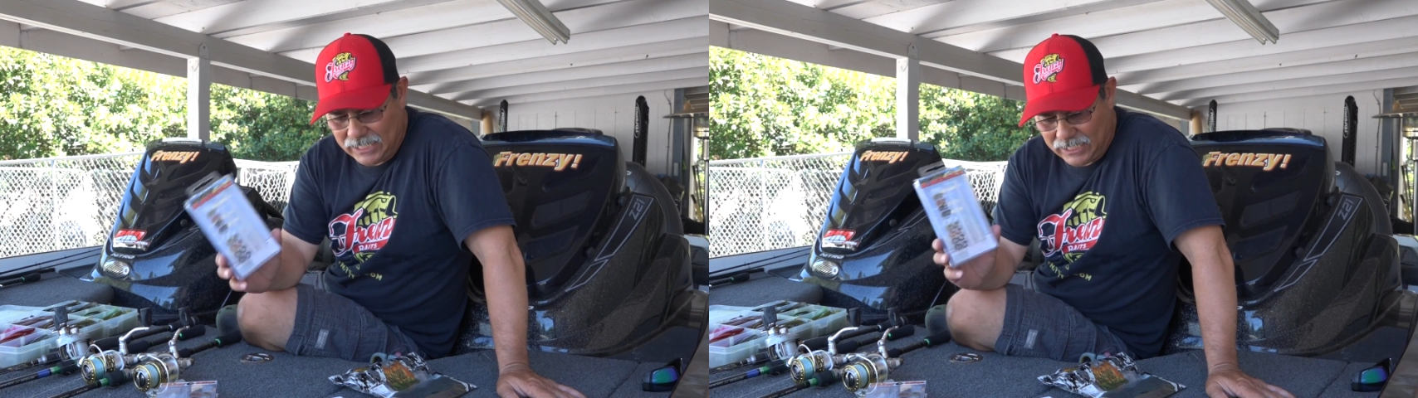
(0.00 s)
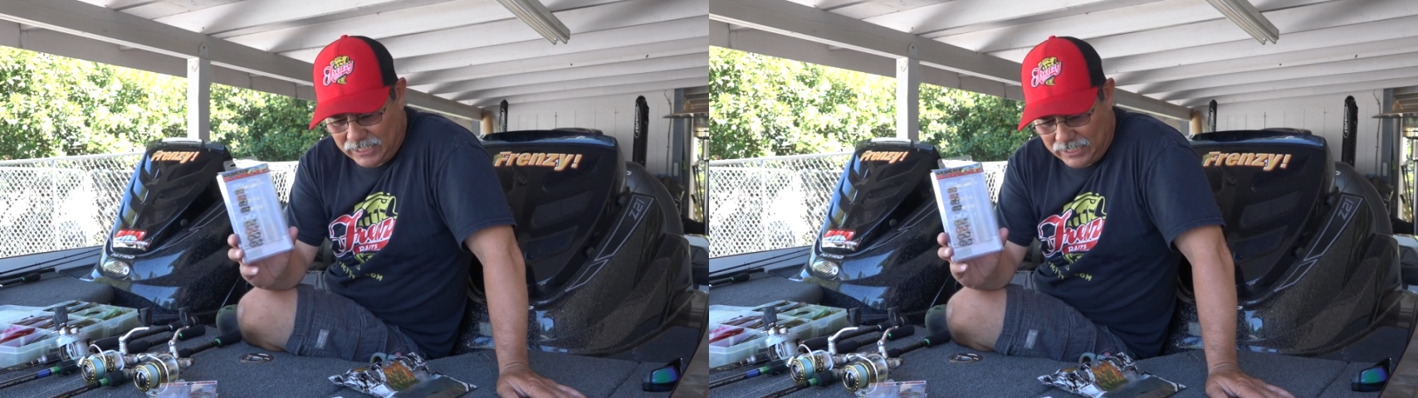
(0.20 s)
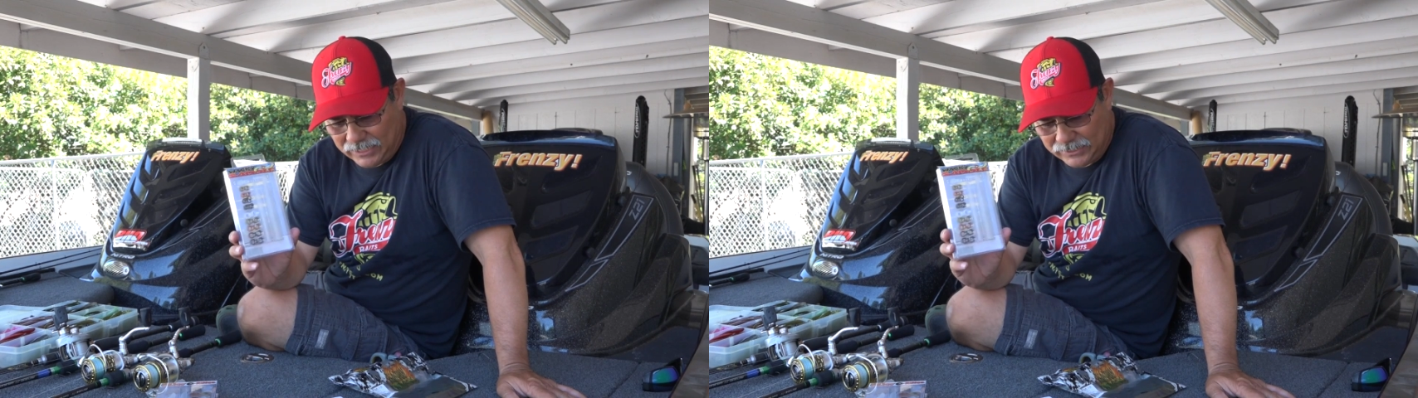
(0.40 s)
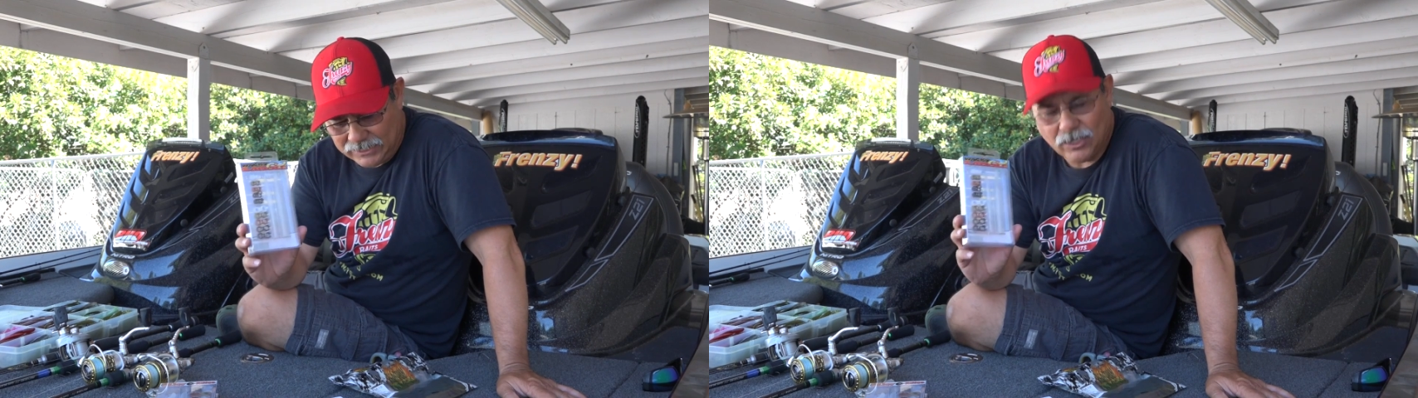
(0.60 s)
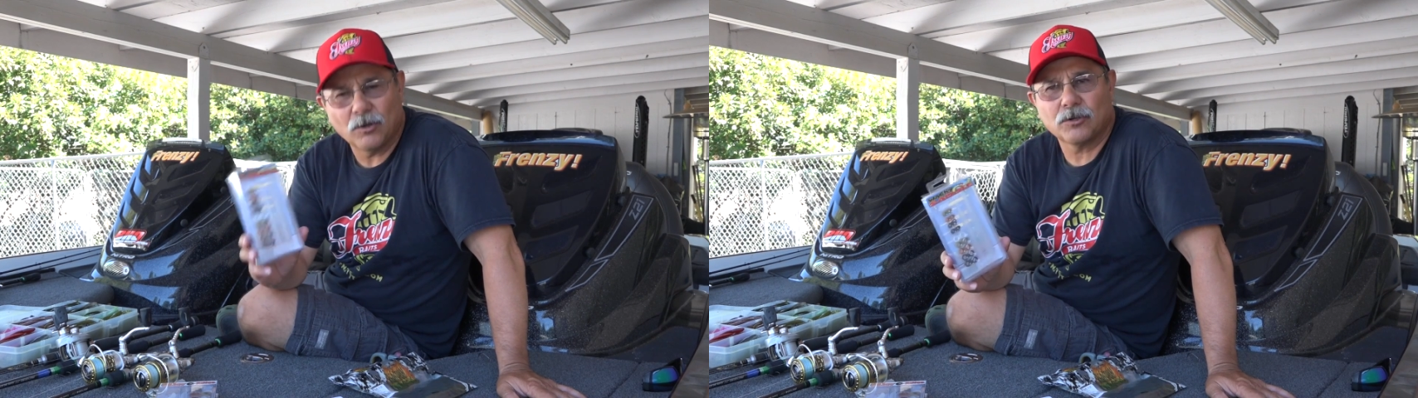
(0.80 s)

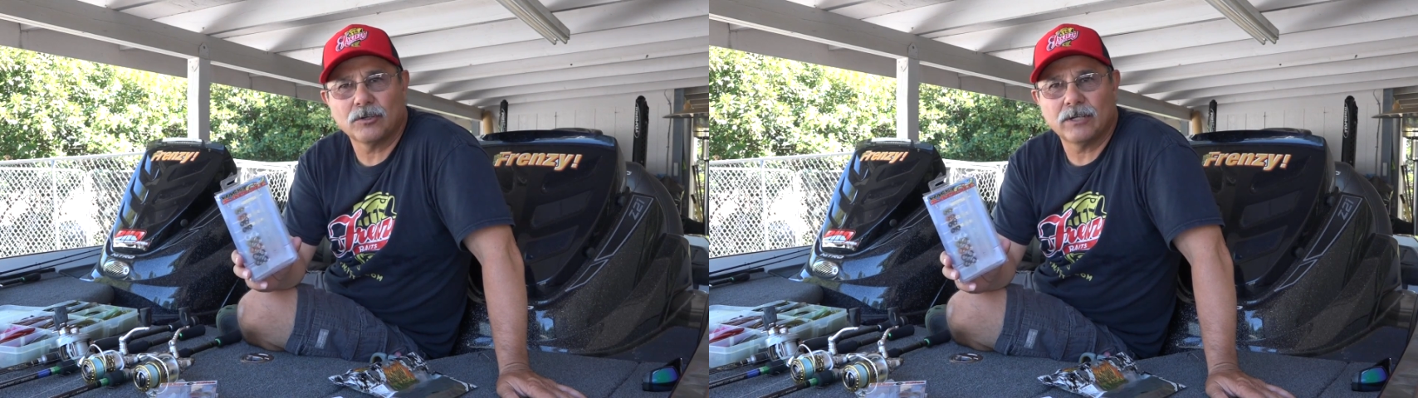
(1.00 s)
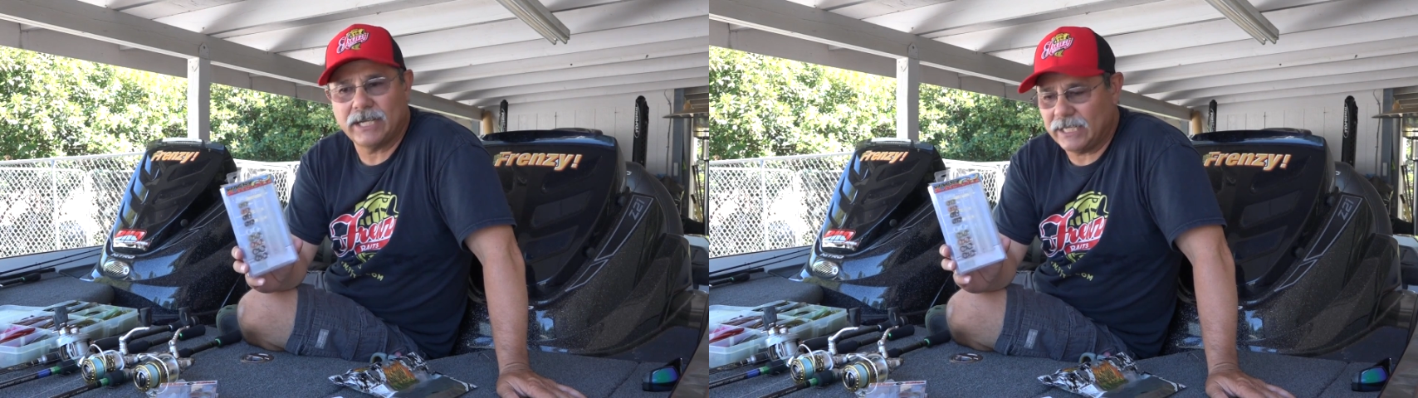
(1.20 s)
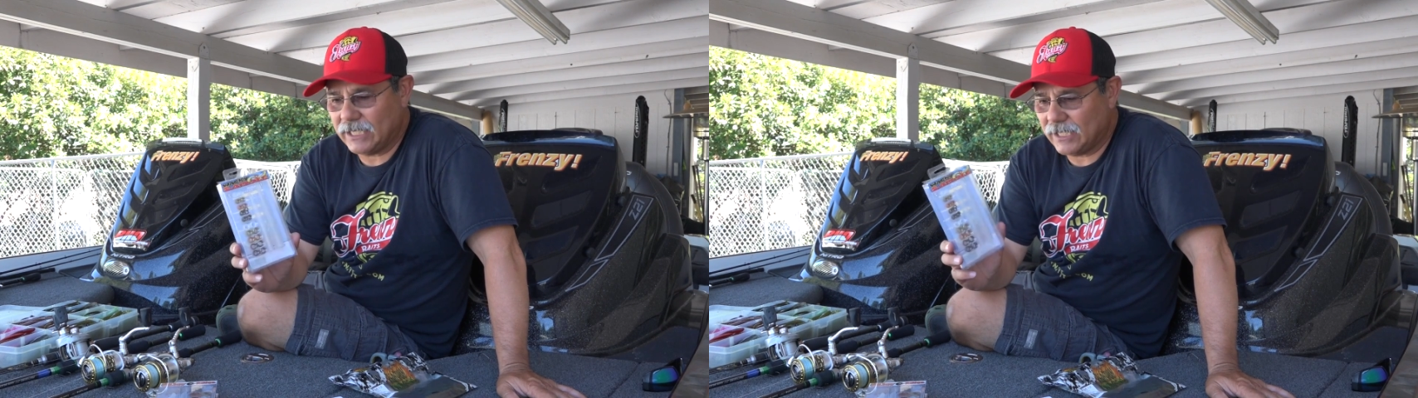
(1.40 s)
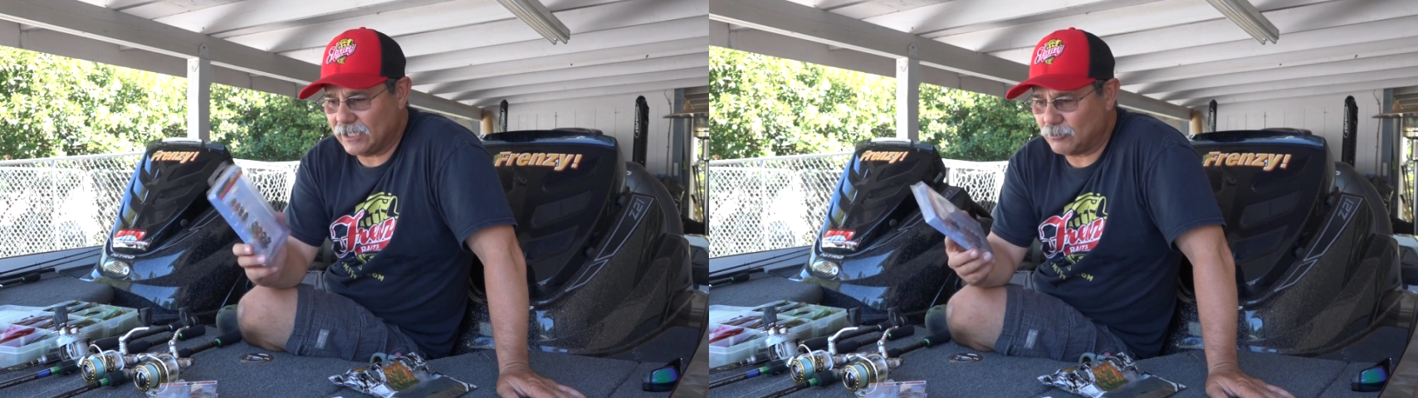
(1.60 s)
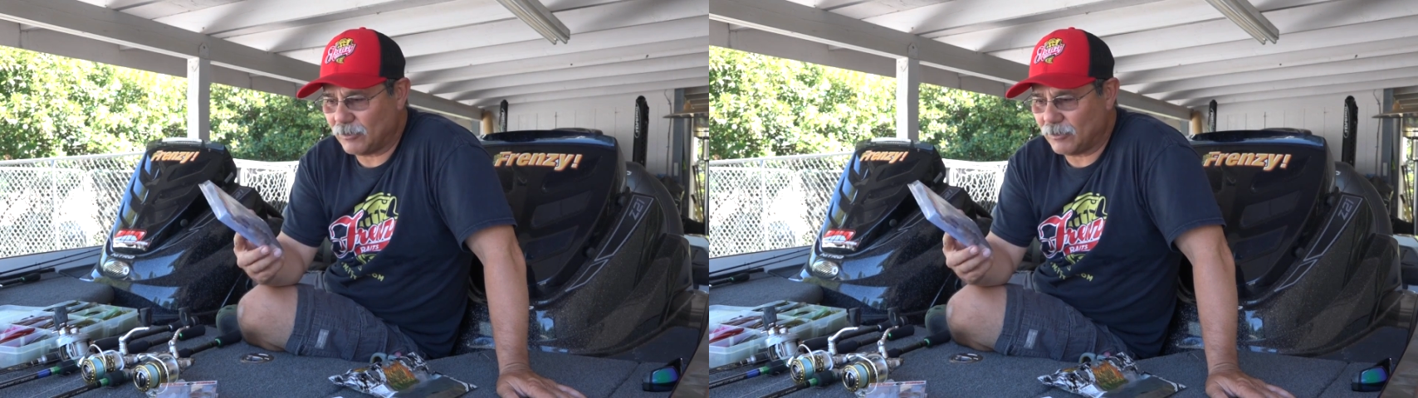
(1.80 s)
the owner and